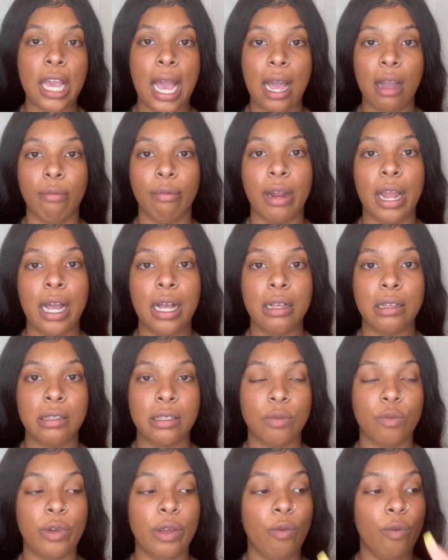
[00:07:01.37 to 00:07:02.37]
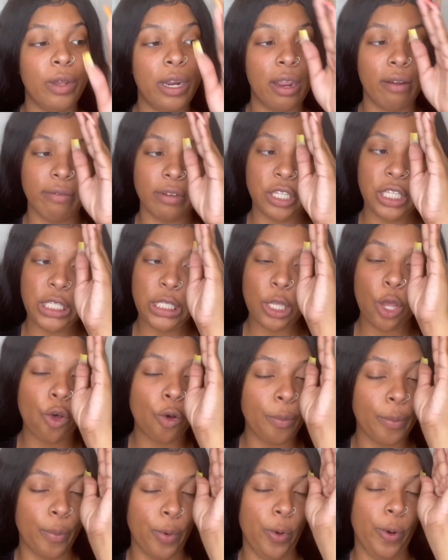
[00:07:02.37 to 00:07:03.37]
eyebrows with whatever
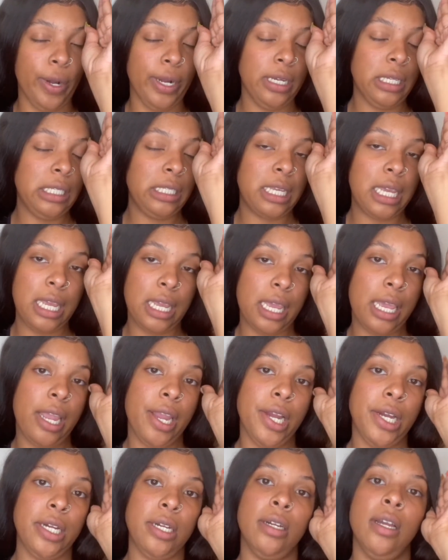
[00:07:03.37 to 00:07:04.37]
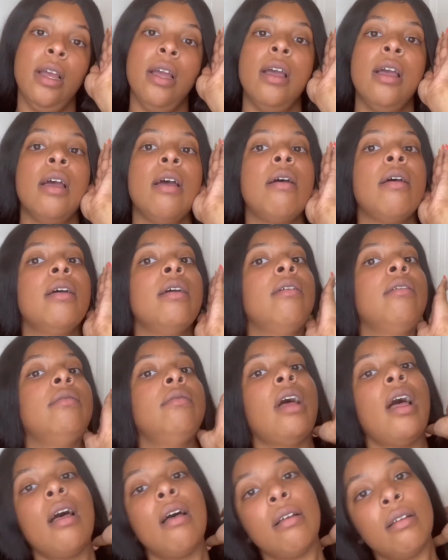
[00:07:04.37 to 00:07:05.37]
soap or skincare
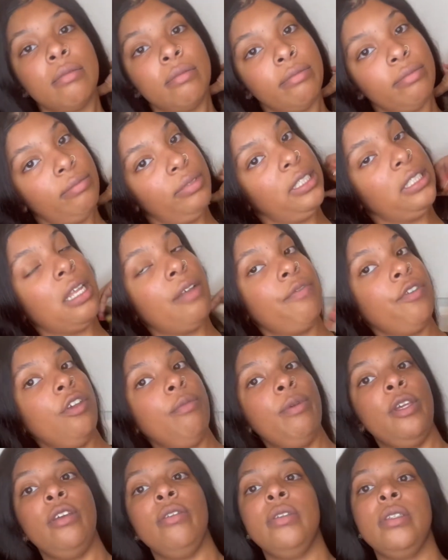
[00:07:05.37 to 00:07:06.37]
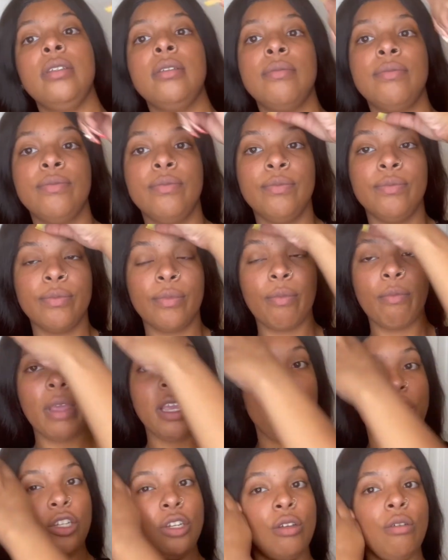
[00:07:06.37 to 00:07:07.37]
stuff you be using. Make
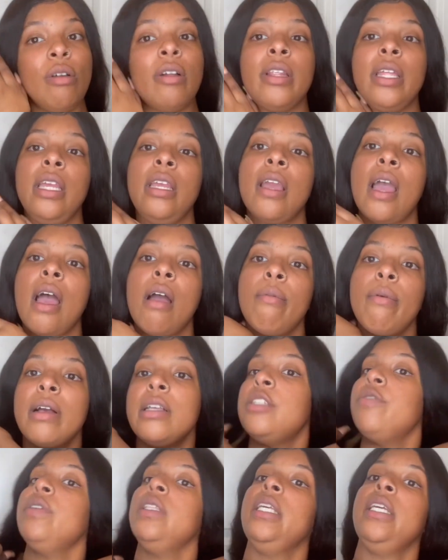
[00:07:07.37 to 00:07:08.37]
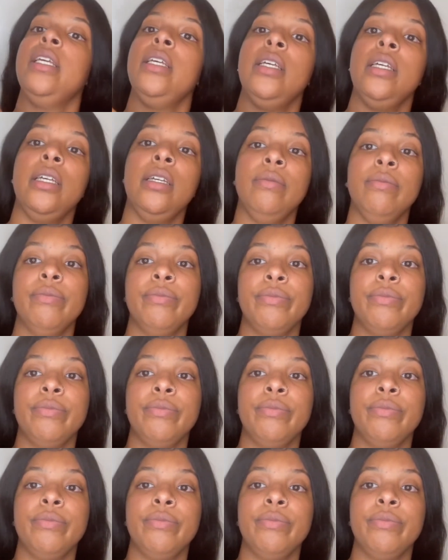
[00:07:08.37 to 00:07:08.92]
sure you clean your eyebrows really good.